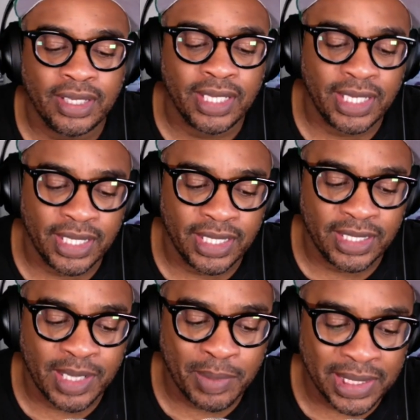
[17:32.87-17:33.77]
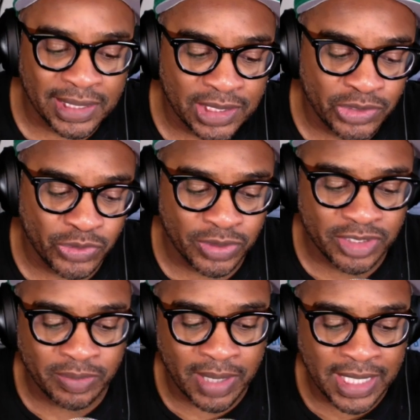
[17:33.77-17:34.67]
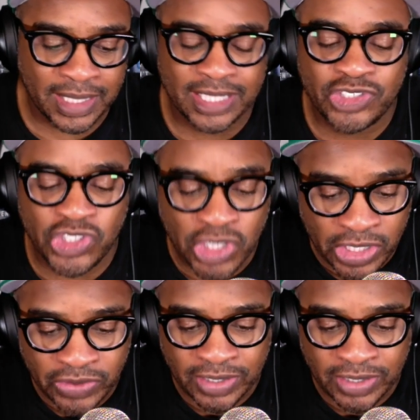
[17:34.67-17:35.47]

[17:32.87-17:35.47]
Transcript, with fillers: and they may lean towards somebody that's younger